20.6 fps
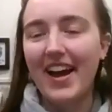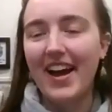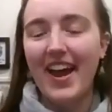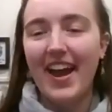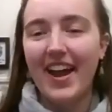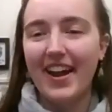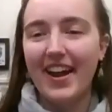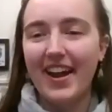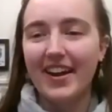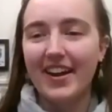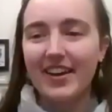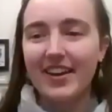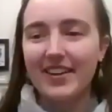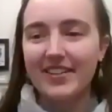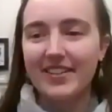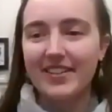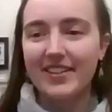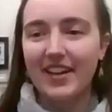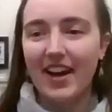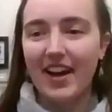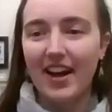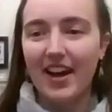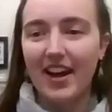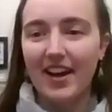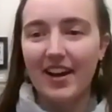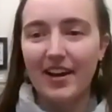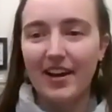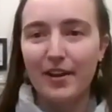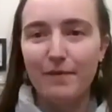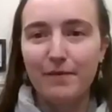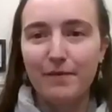And
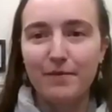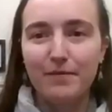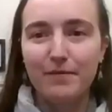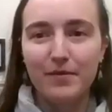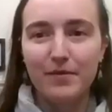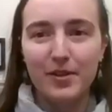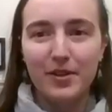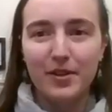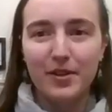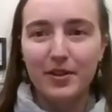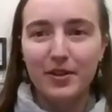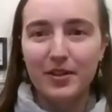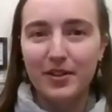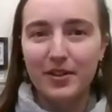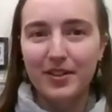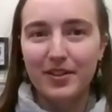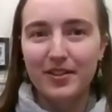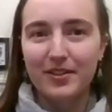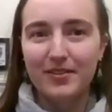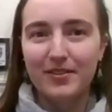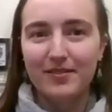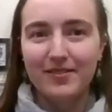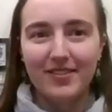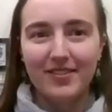if you're